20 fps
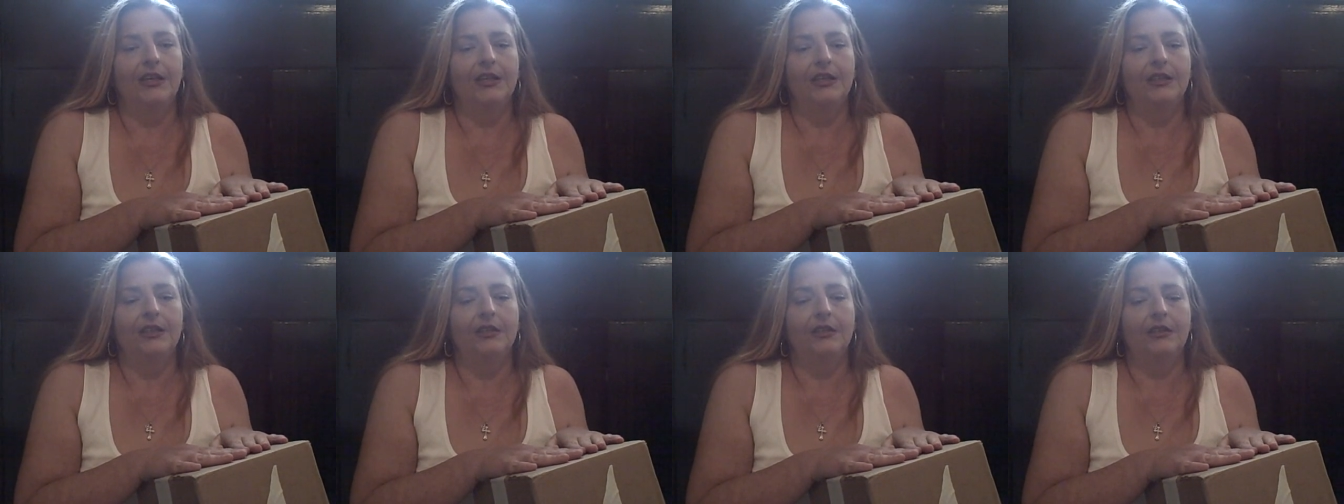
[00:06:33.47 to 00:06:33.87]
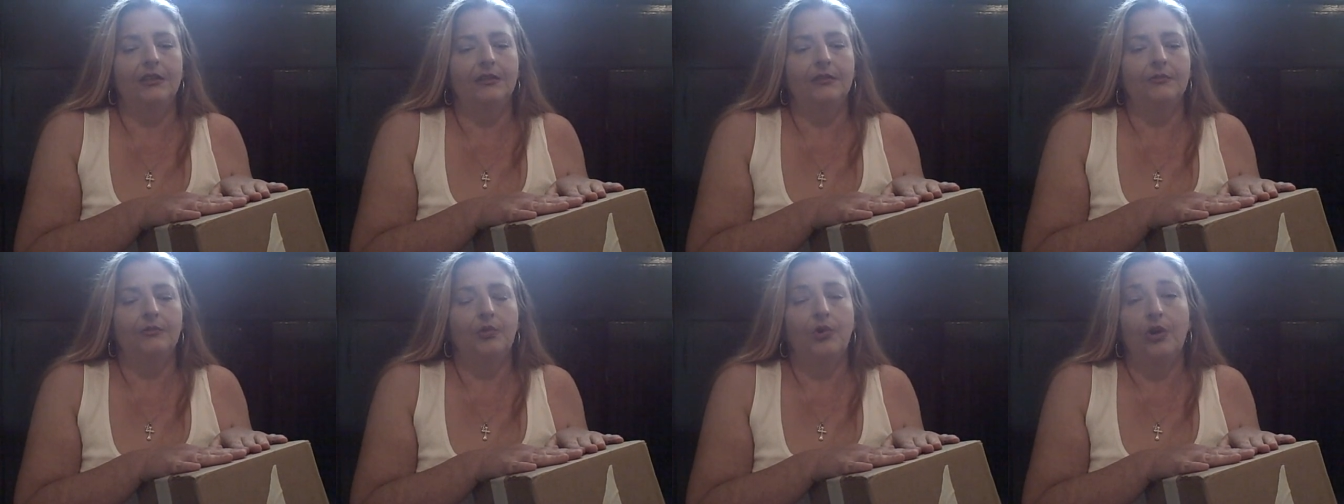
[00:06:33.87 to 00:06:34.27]
and
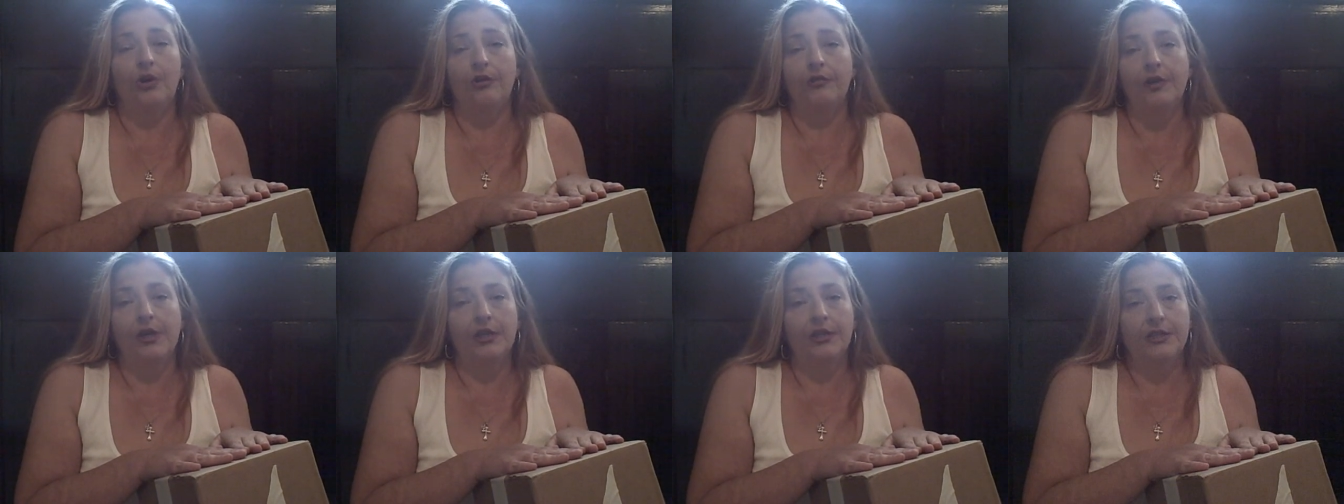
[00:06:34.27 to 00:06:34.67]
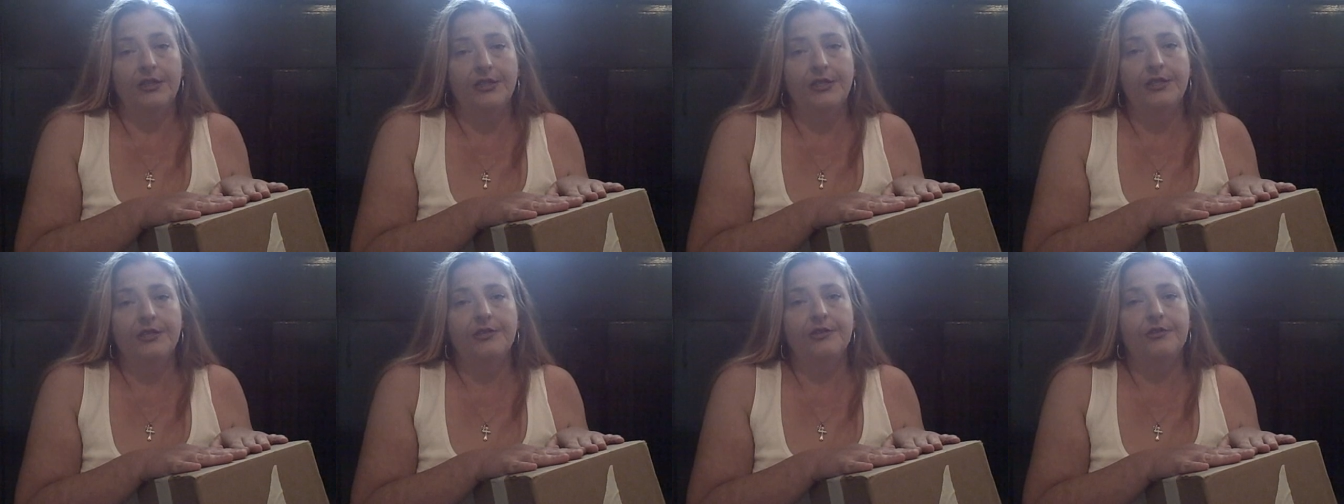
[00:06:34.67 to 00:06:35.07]
we're all
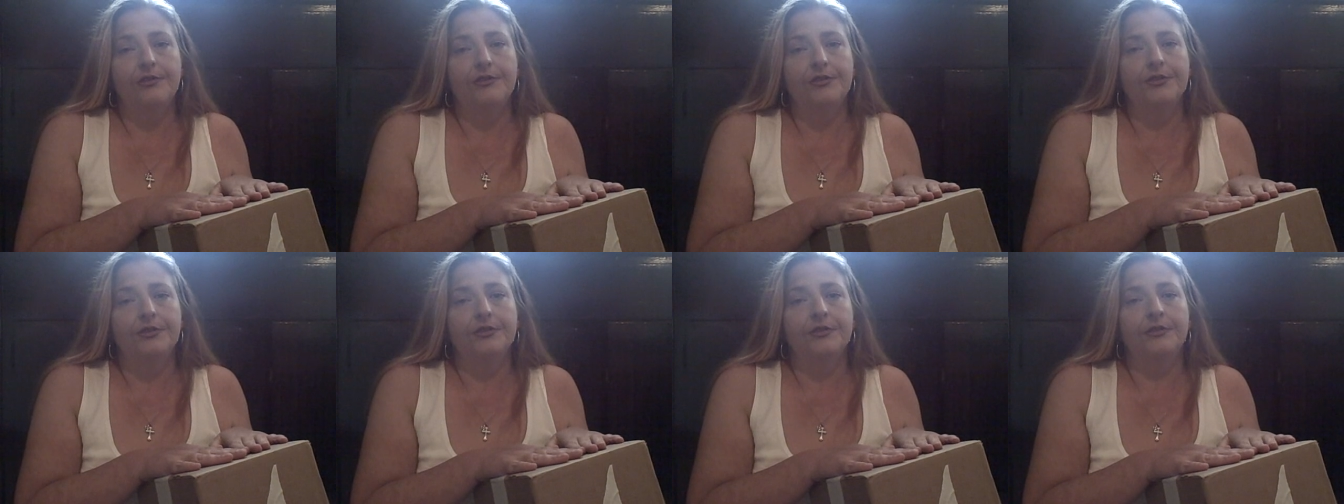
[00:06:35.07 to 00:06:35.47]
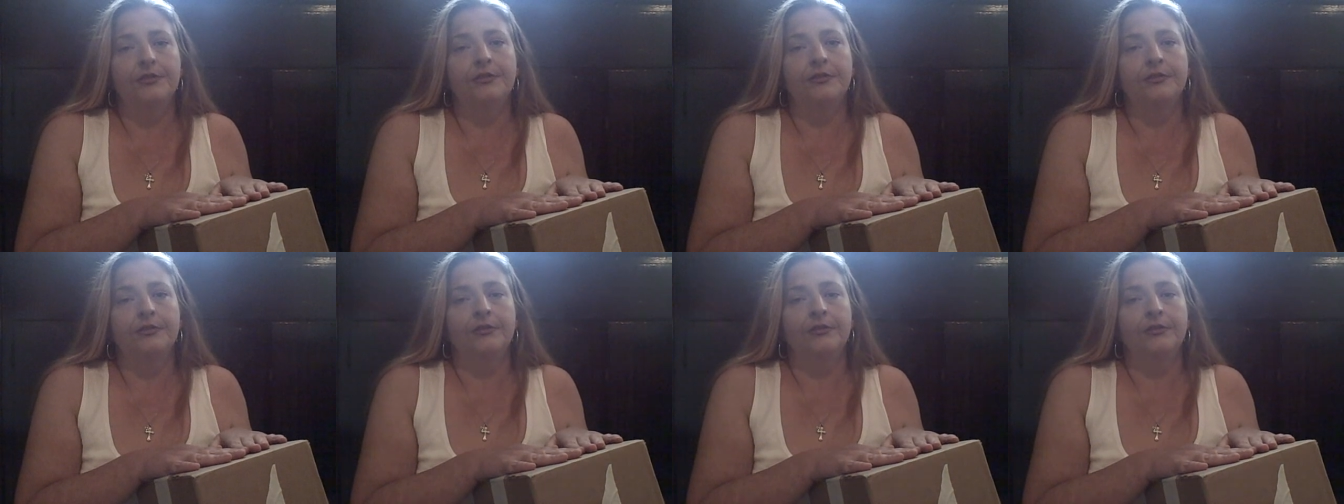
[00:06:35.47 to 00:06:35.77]
volunteers.